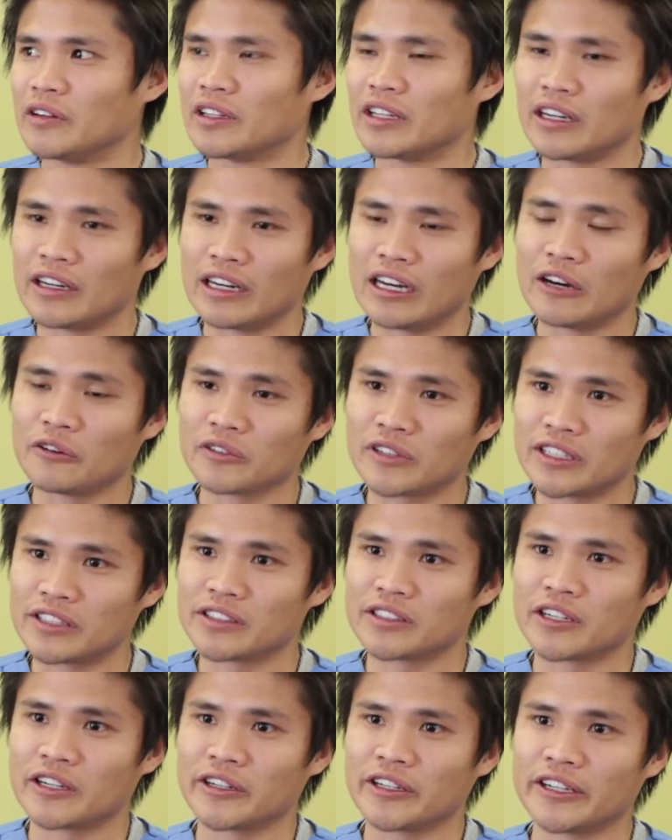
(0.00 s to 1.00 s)
how
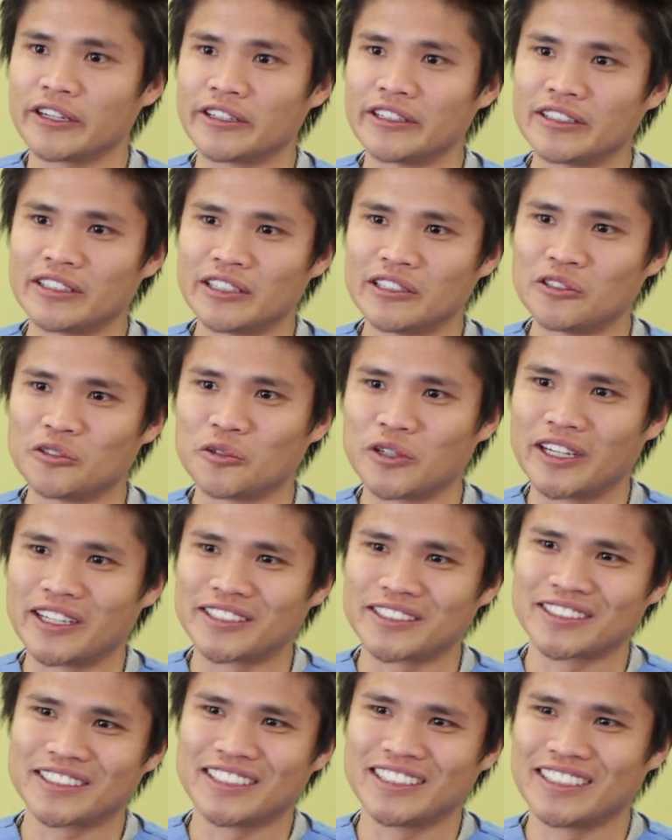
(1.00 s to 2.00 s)
things are here in the
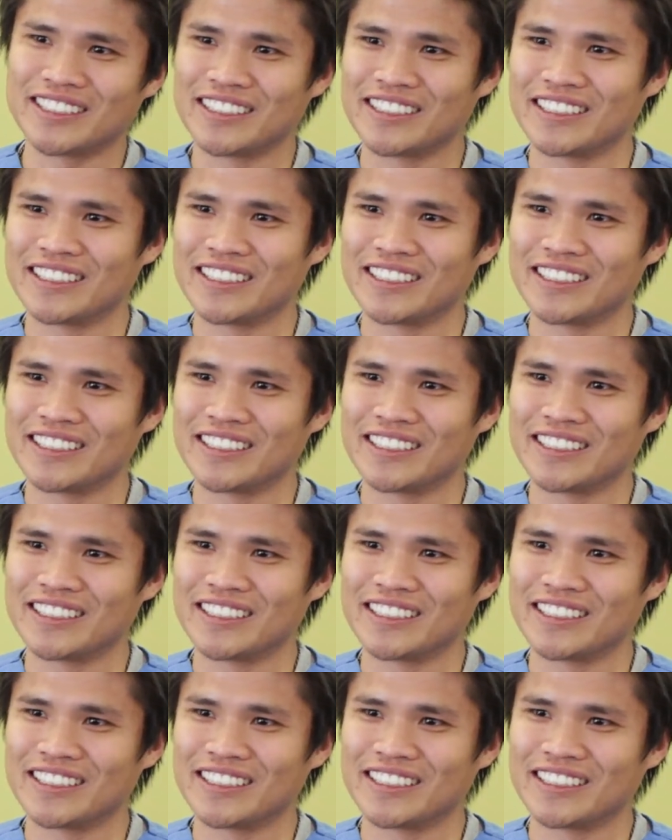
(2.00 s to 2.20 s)
U.S.